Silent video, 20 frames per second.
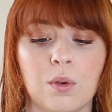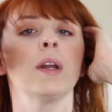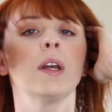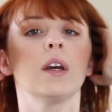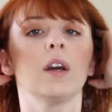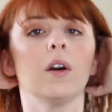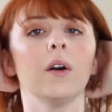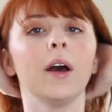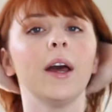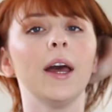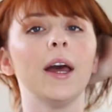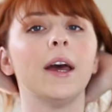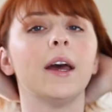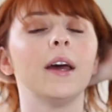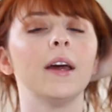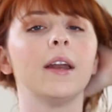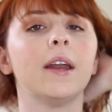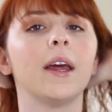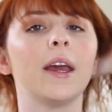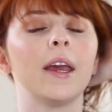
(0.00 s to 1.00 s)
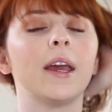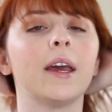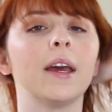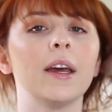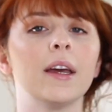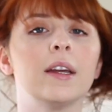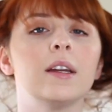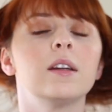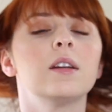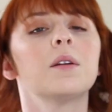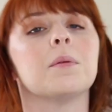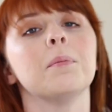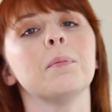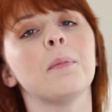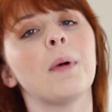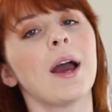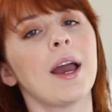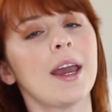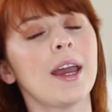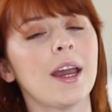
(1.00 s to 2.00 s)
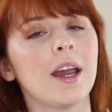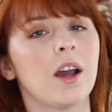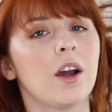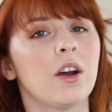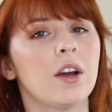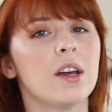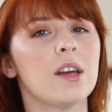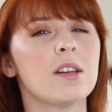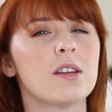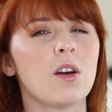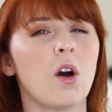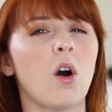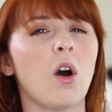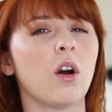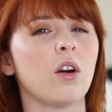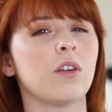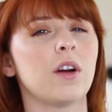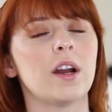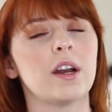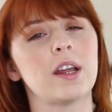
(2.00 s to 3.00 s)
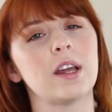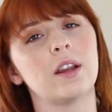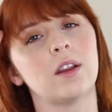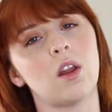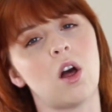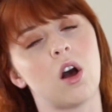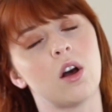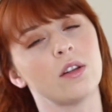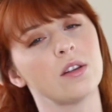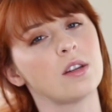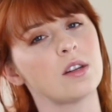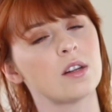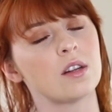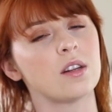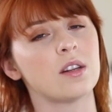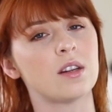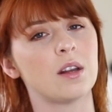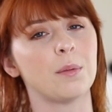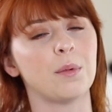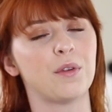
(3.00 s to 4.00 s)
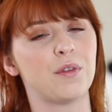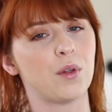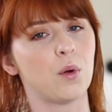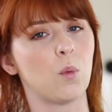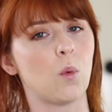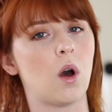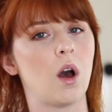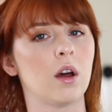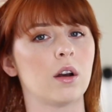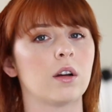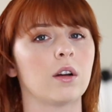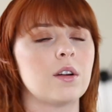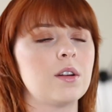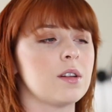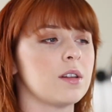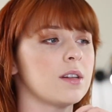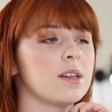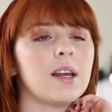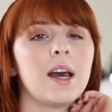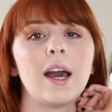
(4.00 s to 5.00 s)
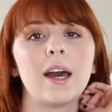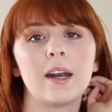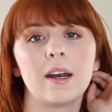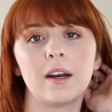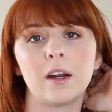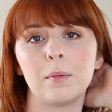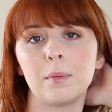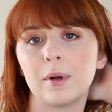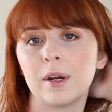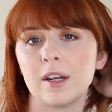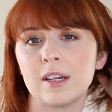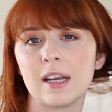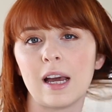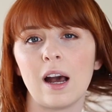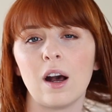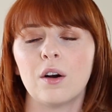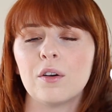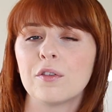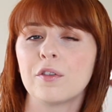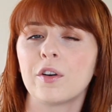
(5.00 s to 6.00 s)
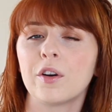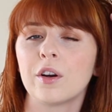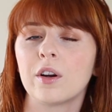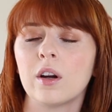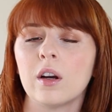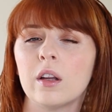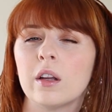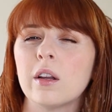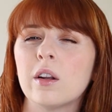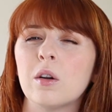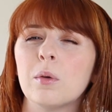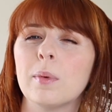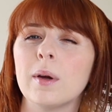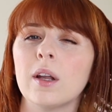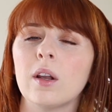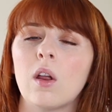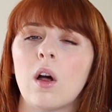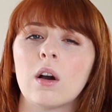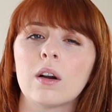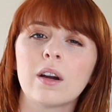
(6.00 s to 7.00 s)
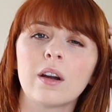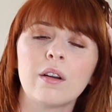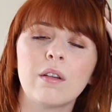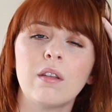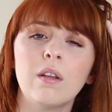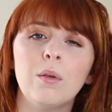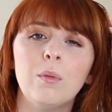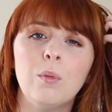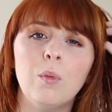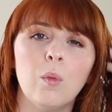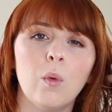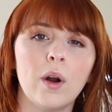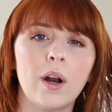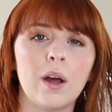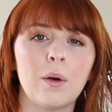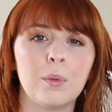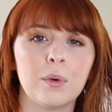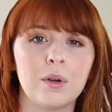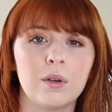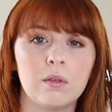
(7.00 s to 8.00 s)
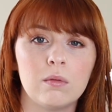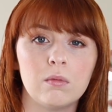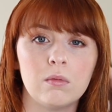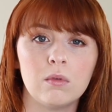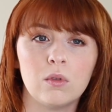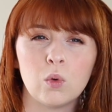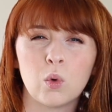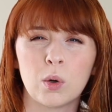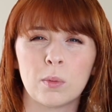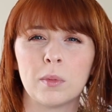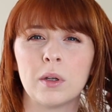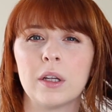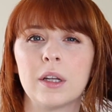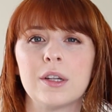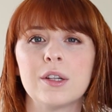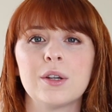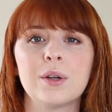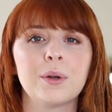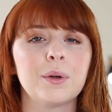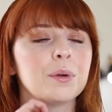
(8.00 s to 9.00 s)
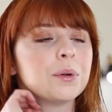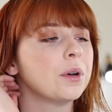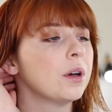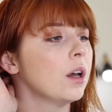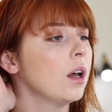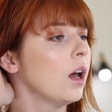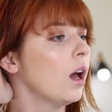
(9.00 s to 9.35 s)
I'm going to go ahead, and my hair has already lost some of the water since I had it up in a towel for a little bit longer than what I would normally do.